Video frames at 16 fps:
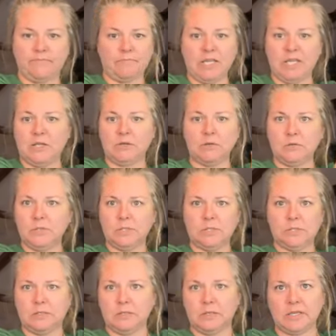
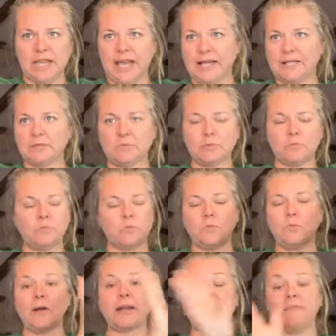meals,
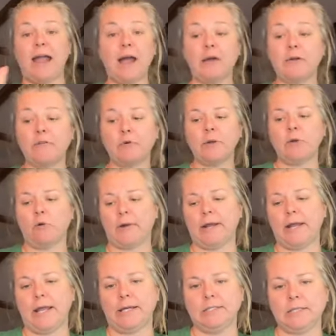casserole, whatever, however we
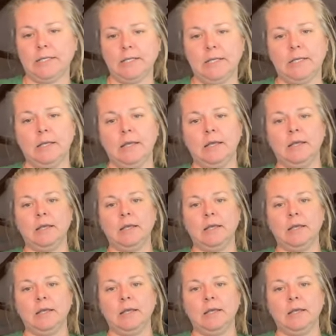organize it.